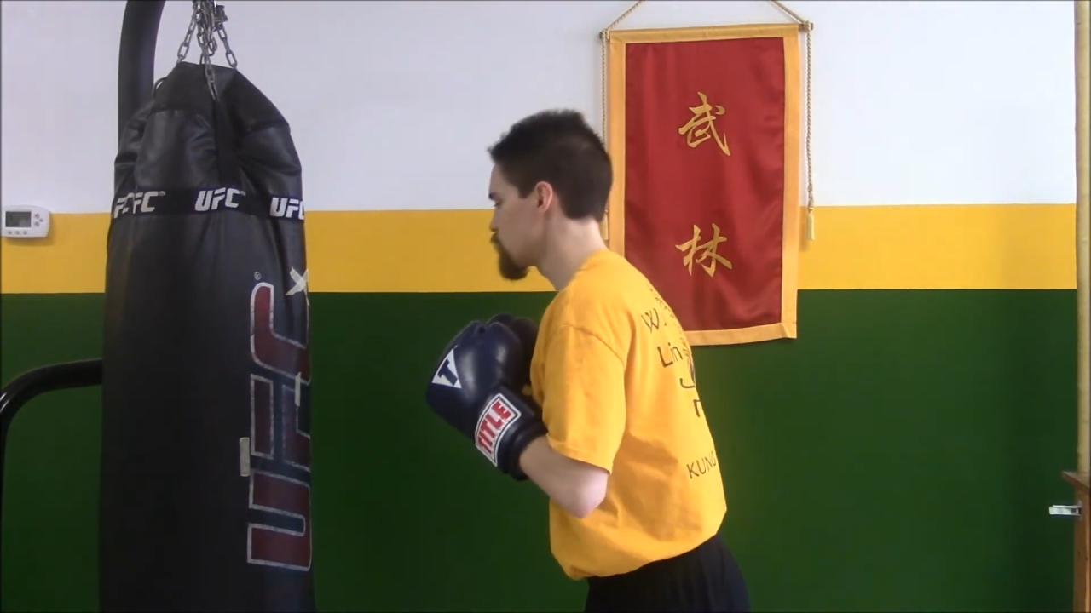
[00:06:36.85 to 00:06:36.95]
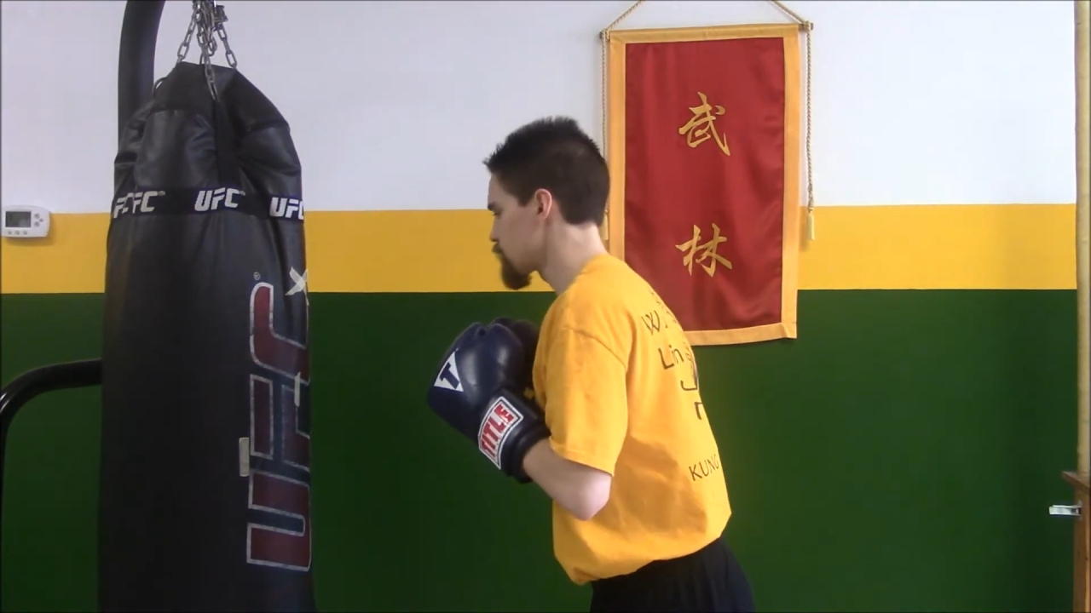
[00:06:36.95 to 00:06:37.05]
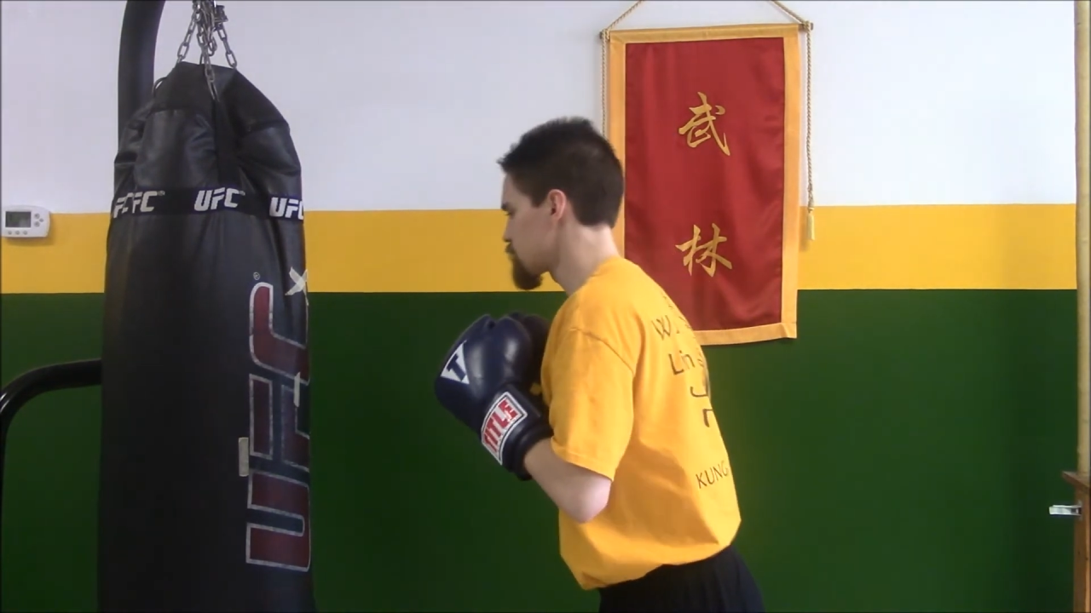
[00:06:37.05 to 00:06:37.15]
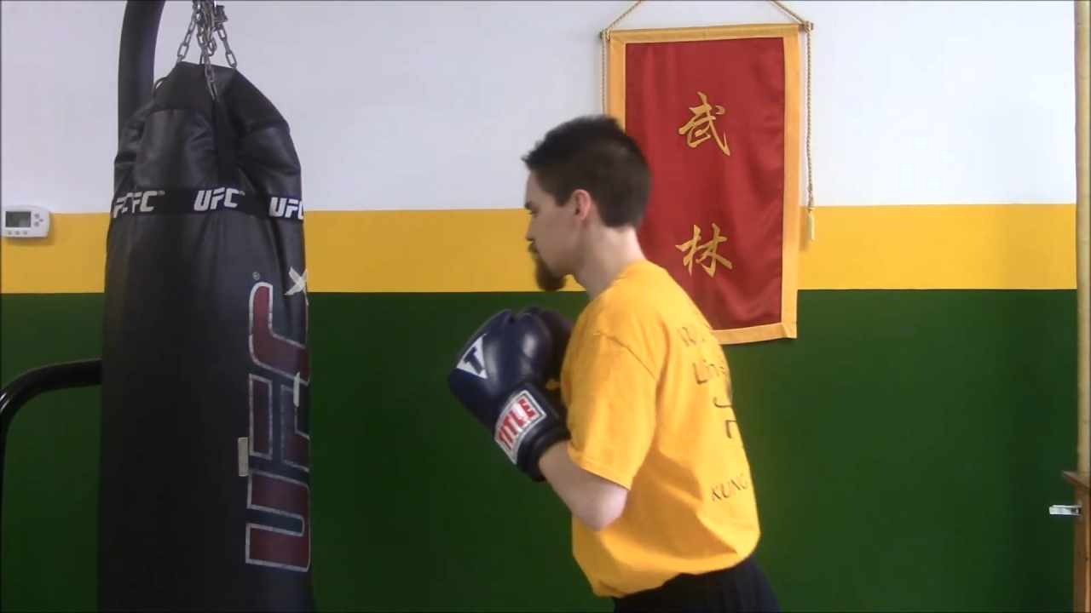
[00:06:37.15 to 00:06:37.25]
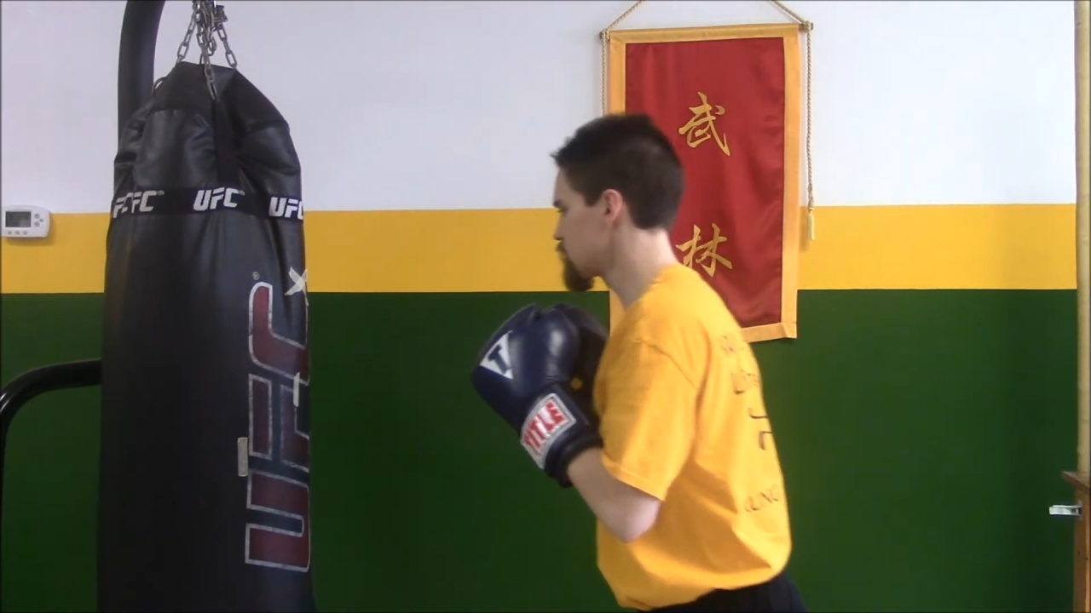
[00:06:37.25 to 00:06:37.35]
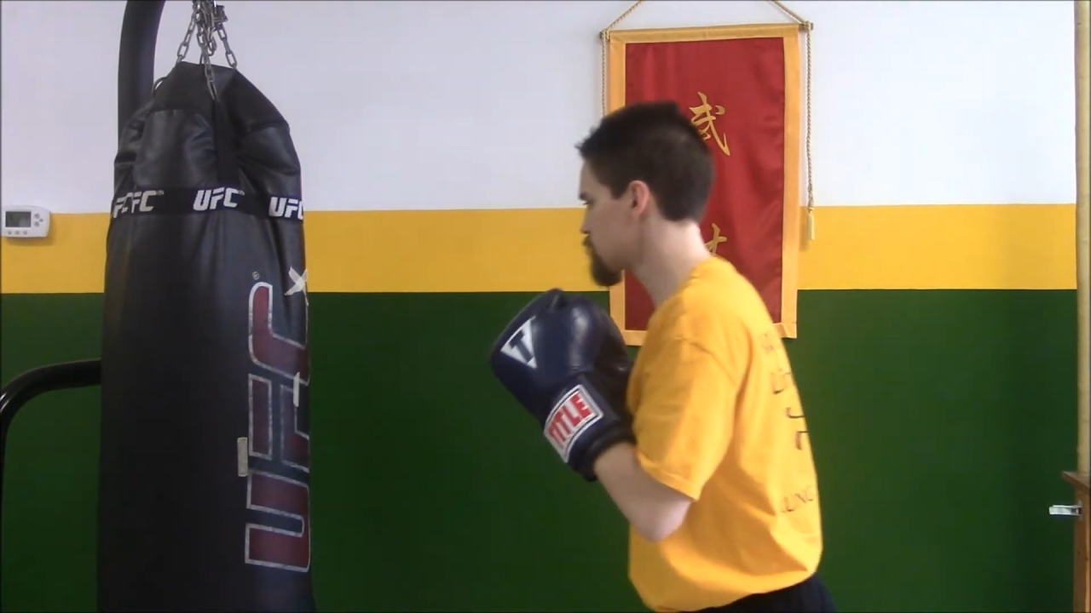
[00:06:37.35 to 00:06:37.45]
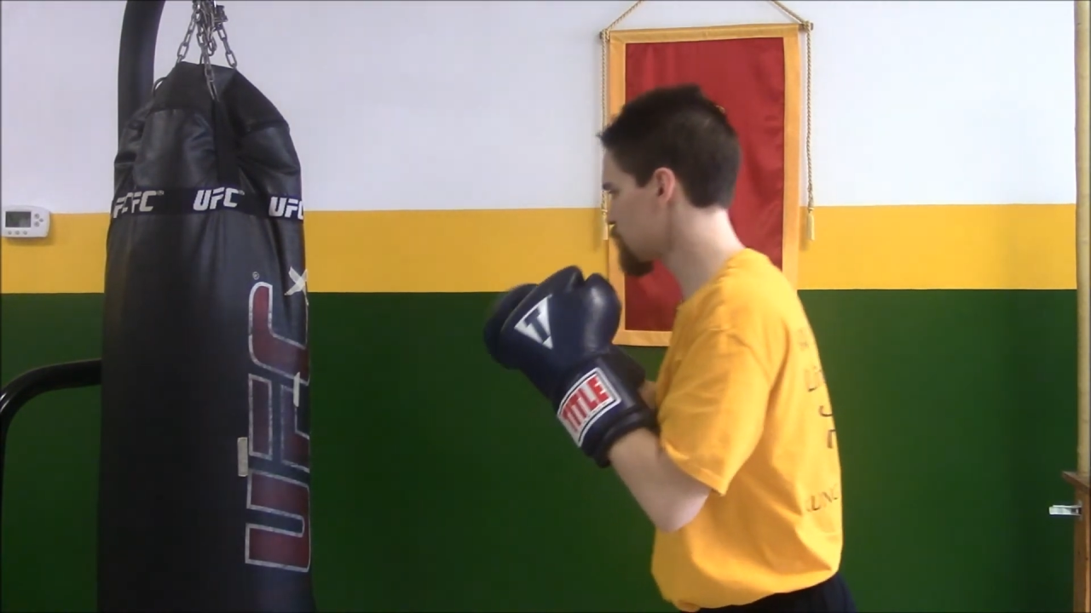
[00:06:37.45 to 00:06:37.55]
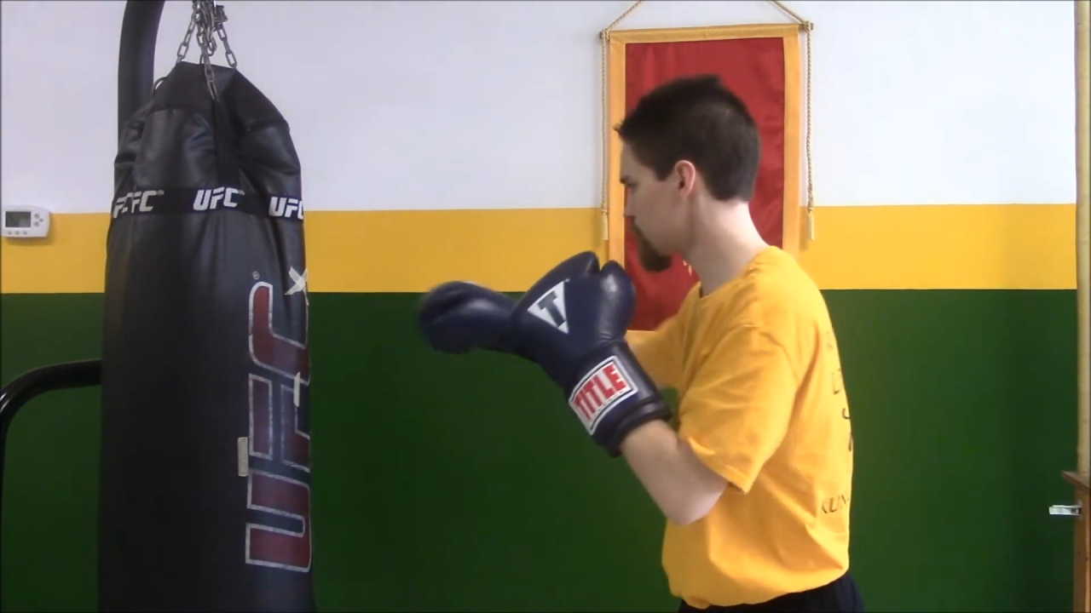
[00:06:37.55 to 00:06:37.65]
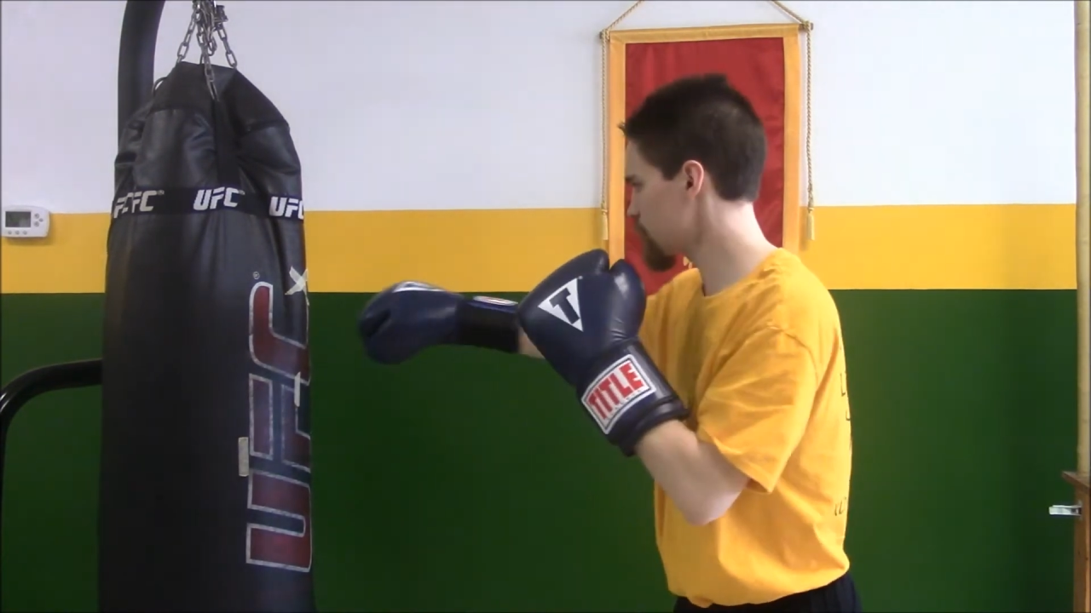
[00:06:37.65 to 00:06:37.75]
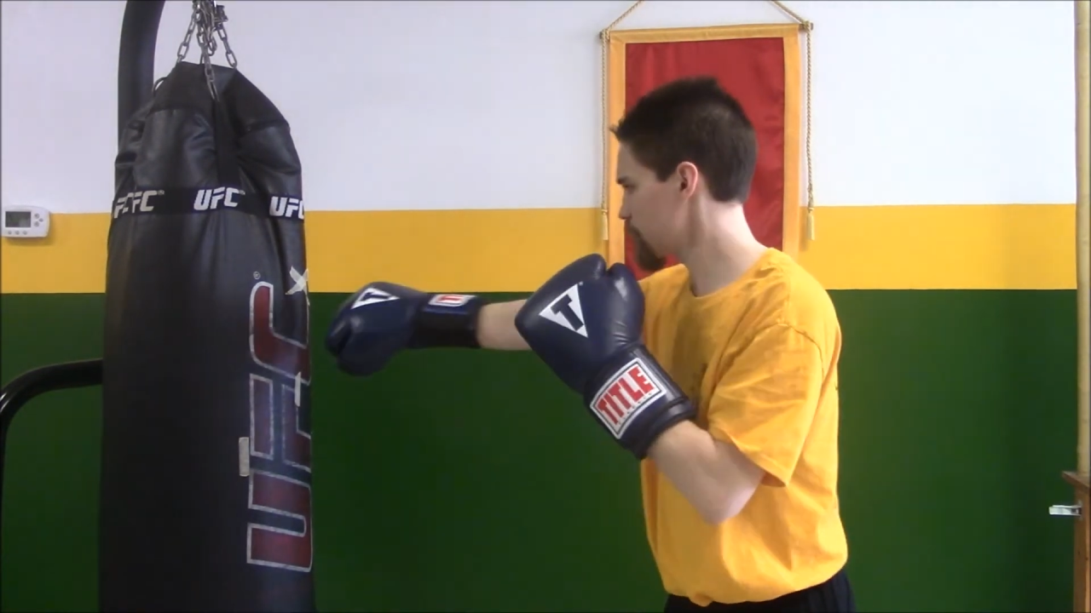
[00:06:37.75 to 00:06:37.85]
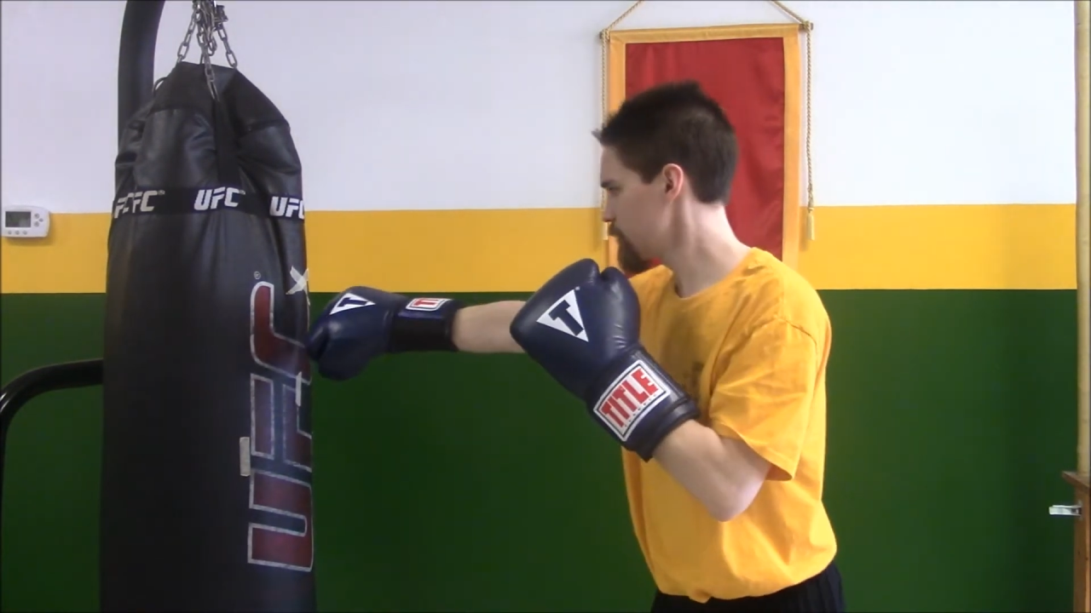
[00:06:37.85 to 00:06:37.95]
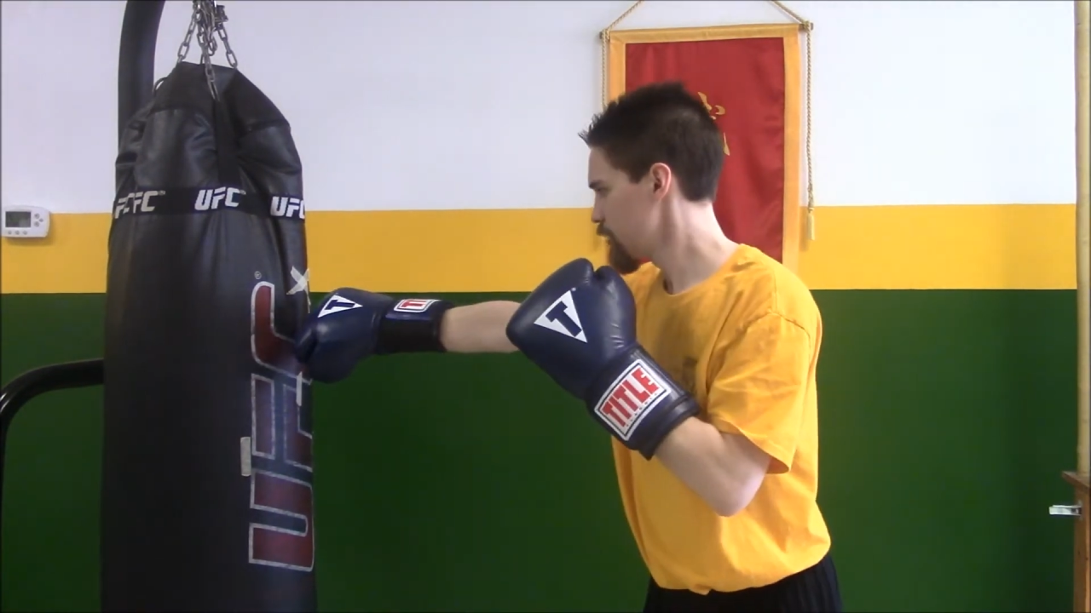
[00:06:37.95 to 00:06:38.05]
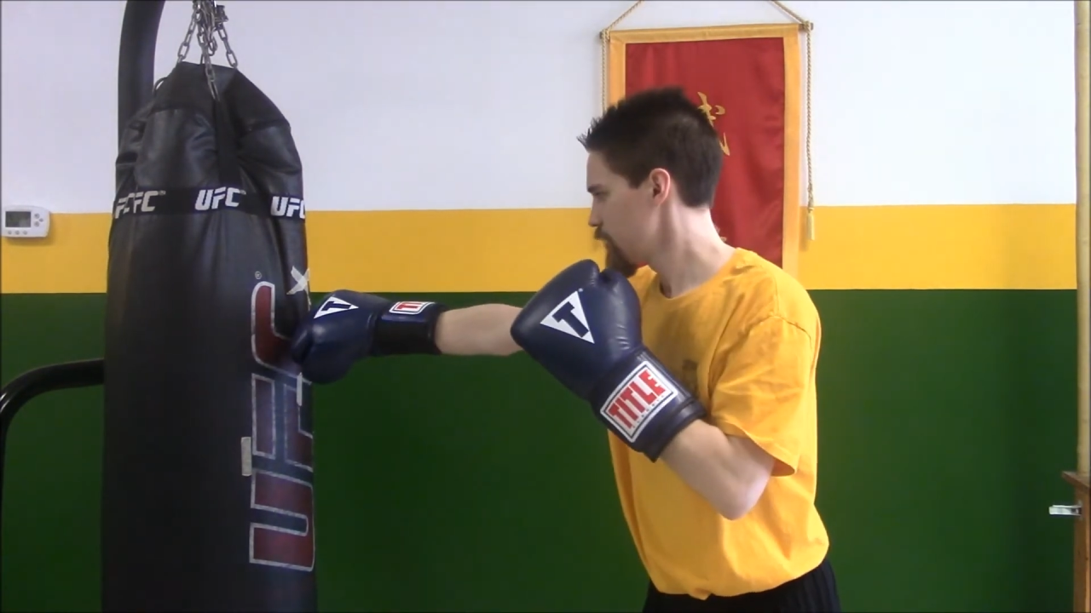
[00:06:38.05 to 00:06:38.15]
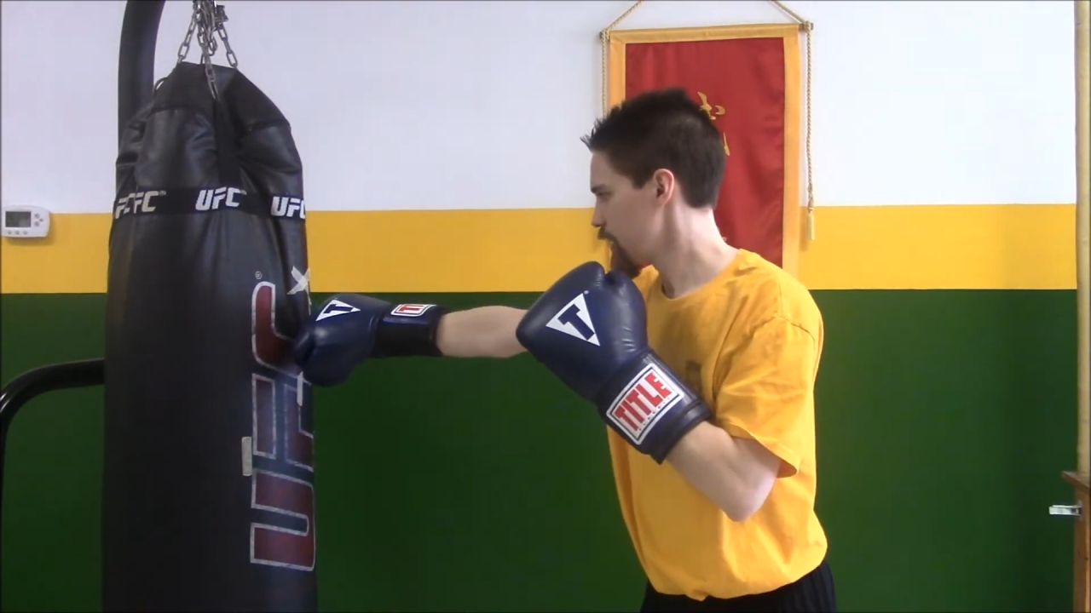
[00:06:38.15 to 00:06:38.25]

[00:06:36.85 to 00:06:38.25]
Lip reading: you extend your arm